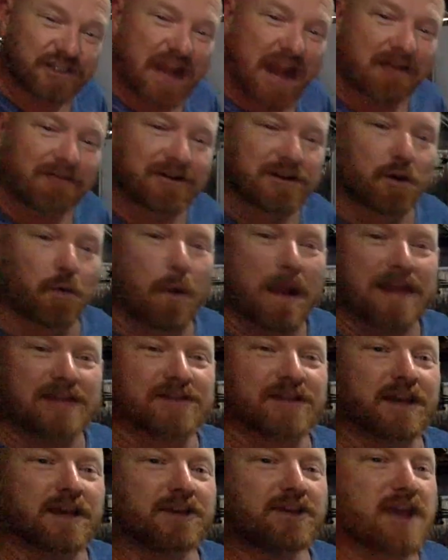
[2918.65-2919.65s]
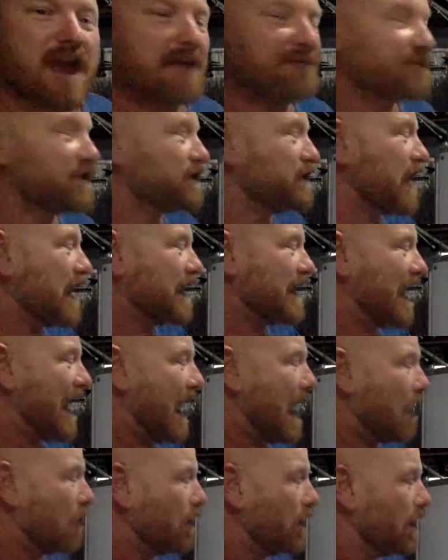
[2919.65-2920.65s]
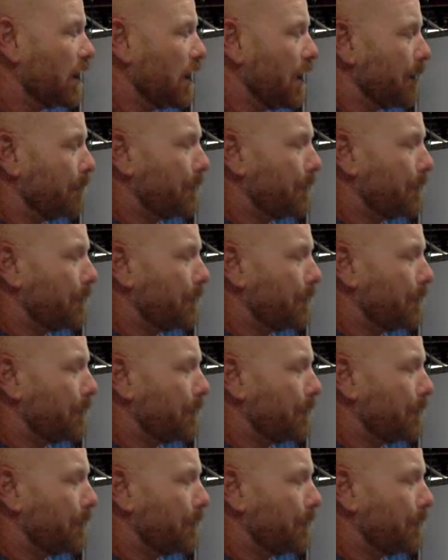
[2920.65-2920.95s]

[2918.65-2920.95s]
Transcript: Sharing the Wind, you have to check it out.